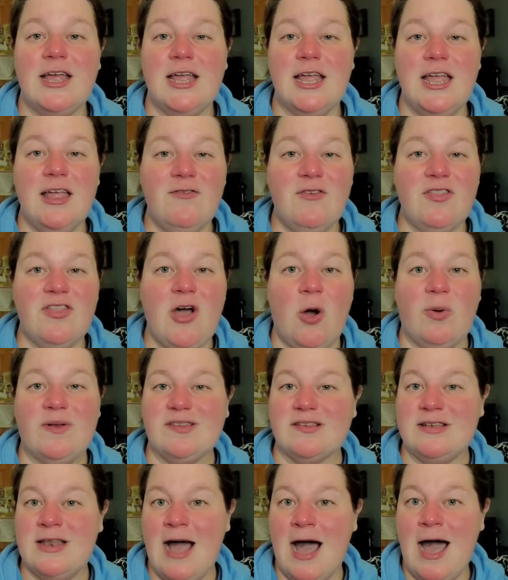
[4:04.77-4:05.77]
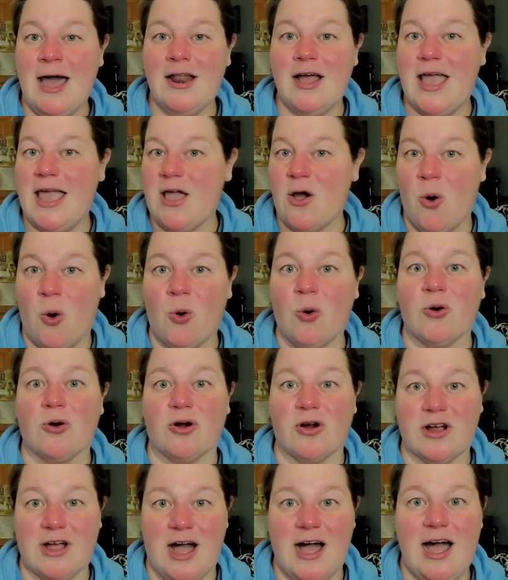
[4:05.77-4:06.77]
Even though it's not a
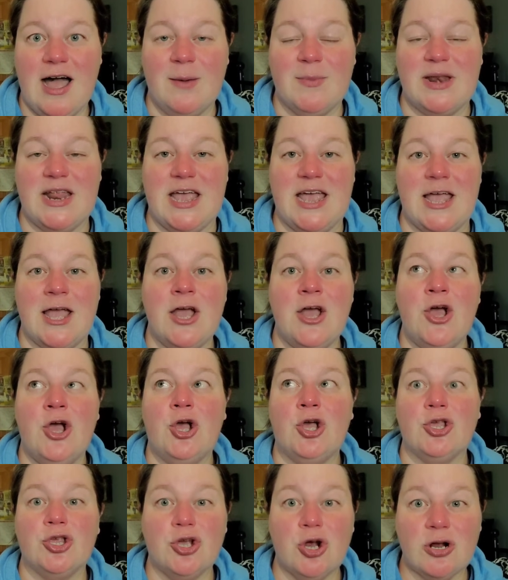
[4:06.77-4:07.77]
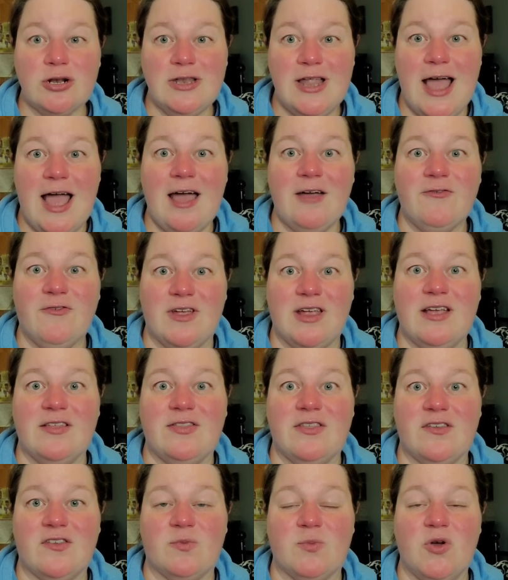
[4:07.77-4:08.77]
horror comedy, you're laughing
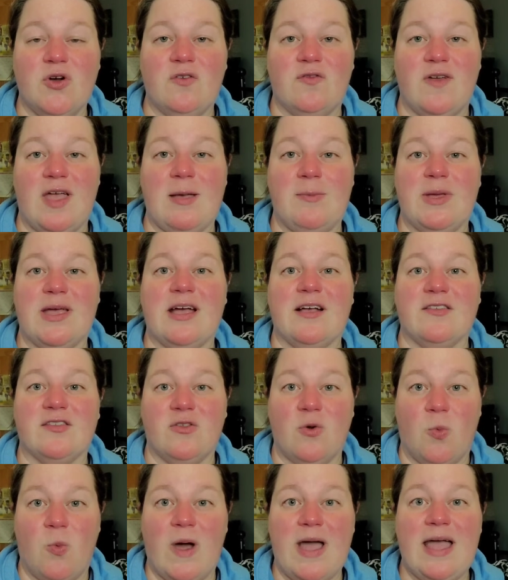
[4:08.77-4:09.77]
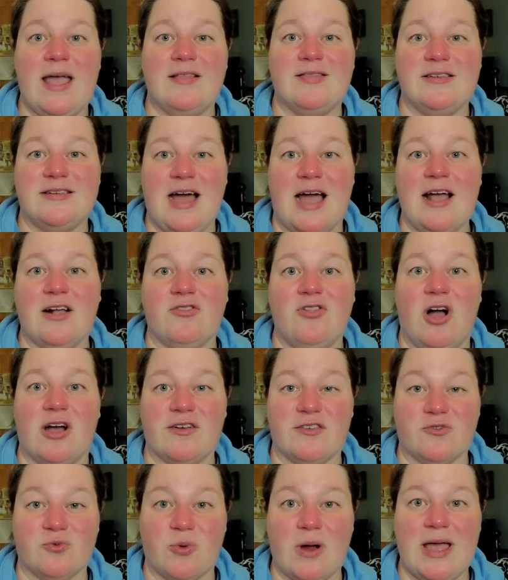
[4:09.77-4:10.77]
in this movie because the way the
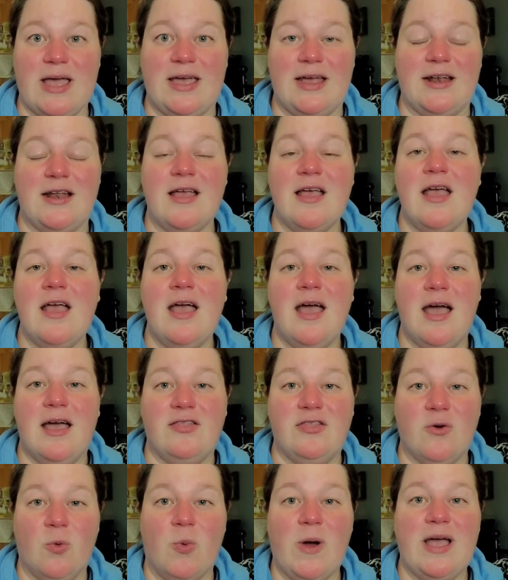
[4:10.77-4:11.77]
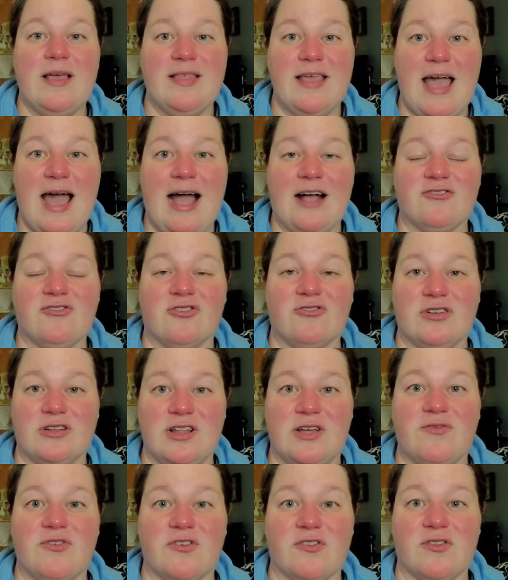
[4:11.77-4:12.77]
dialogue is written and the way the actor
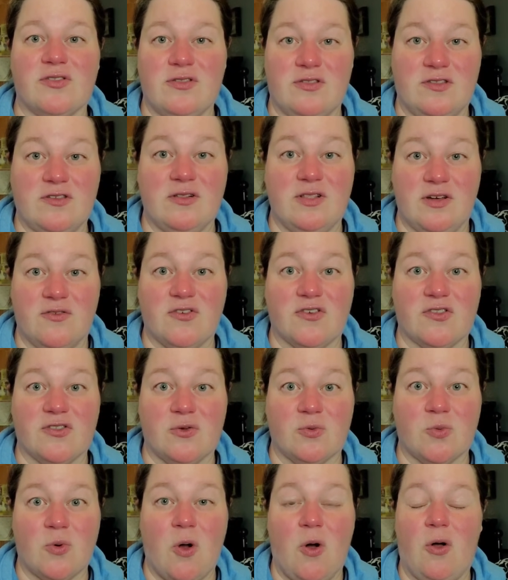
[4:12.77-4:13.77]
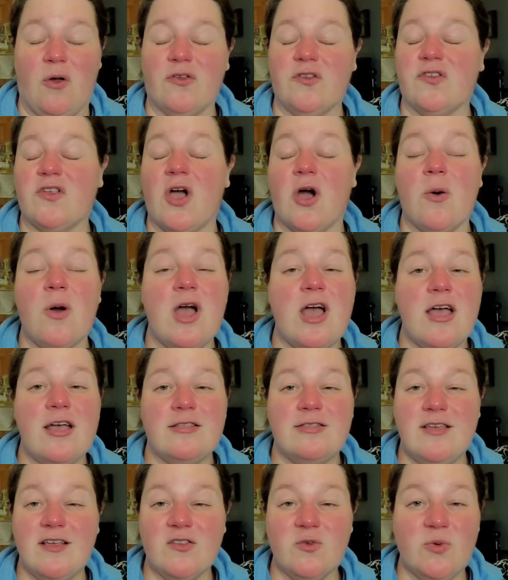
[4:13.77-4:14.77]
delivers delivers the role. So
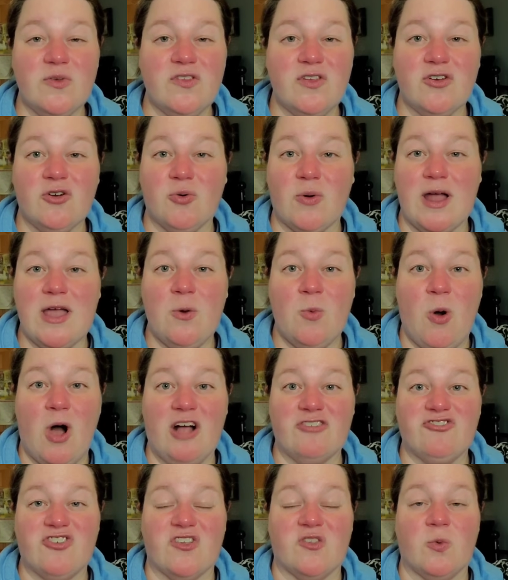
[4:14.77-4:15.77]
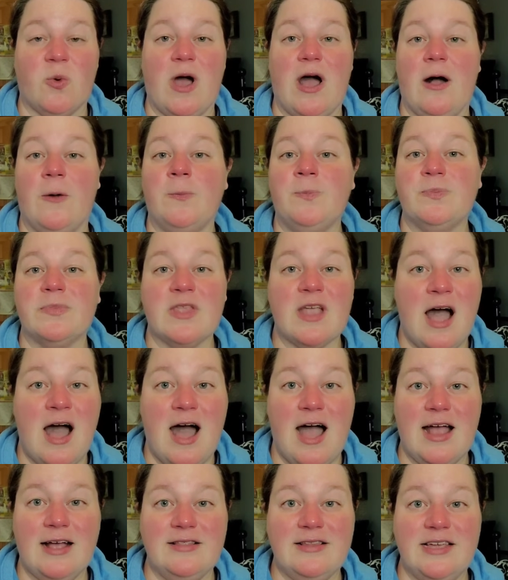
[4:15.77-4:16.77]
this was a great watch as well.
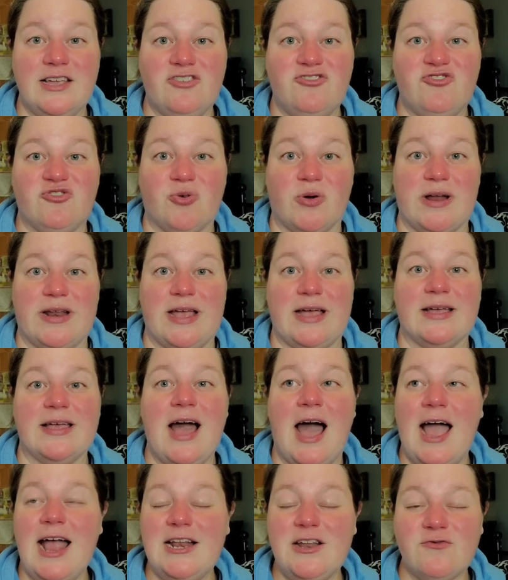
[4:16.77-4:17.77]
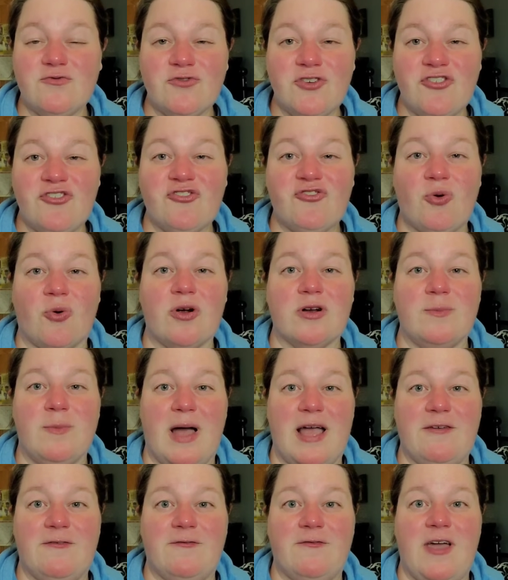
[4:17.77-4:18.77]
Highly enjoyed it. Kind of restored
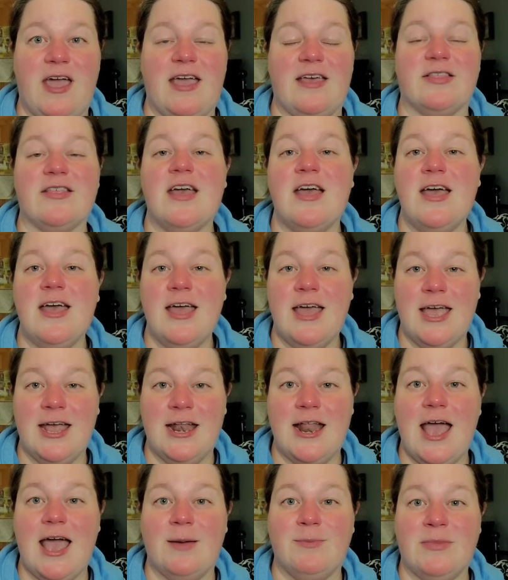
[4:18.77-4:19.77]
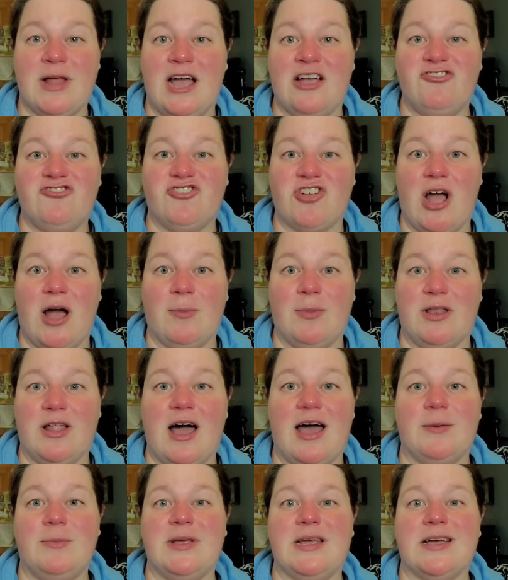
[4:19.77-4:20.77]
my faith in M. Night
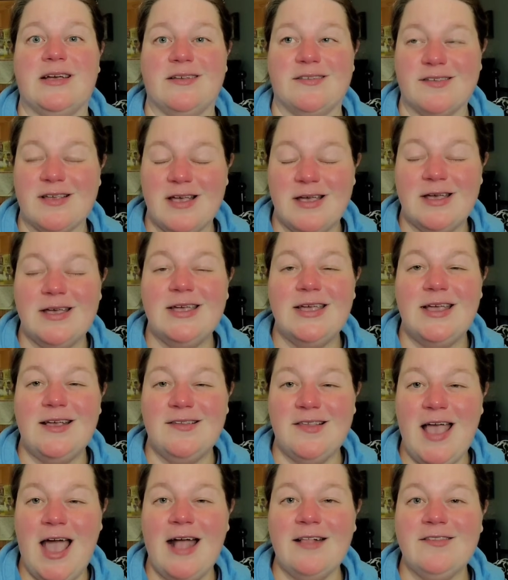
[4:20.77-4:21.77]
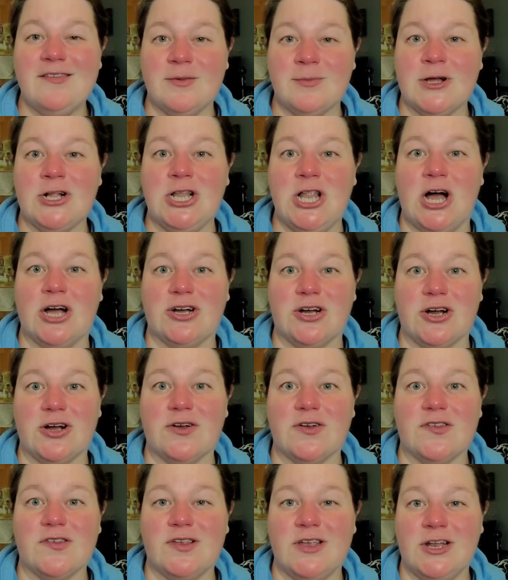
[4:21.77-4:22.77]
Shyamalan because he's had some
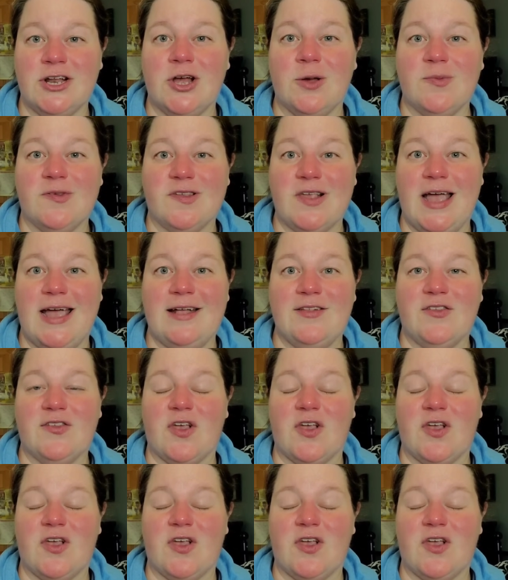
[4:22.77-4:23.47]
clunkers. You know what I'm saying?